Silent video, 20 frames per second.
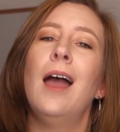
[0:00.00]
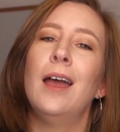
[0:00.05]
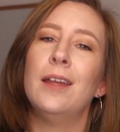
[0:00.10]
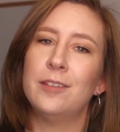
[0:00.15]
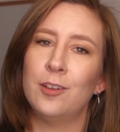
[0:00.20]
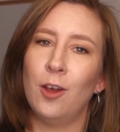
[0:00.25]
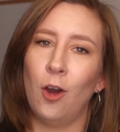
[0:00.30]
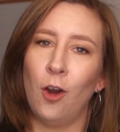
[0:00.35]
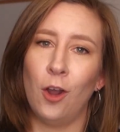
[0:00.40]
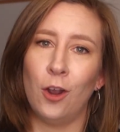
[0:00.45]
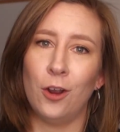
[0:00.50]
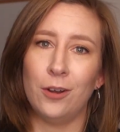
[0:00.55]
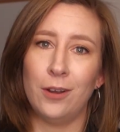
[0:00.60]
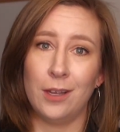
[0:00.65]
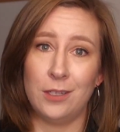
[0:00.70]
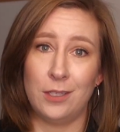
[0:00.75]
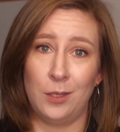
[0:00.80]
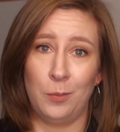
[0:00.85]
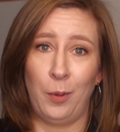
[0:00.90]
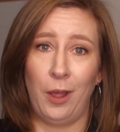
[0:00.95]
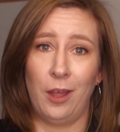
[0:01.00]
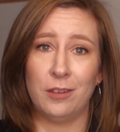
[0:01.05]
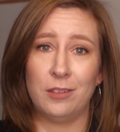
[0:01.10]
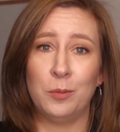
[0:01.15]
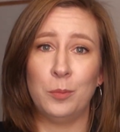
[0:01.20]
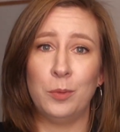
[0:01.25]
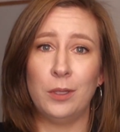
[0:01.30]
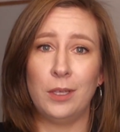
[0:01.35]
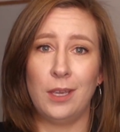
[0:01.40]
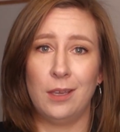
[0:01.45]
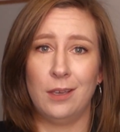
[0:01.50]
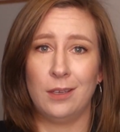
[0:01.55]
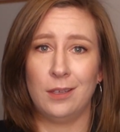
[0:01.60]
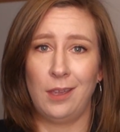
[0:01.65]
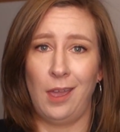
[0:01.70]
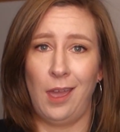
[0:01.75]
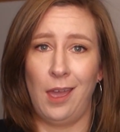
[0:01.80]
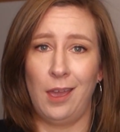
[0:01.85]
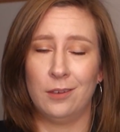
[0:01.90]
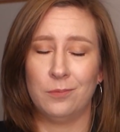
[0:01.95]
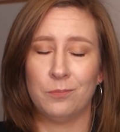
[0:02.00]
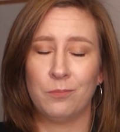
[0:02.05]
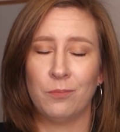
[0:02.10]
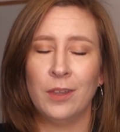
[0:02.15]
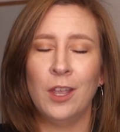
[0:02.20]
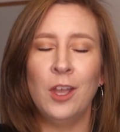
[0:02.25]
as hard as it possibly can.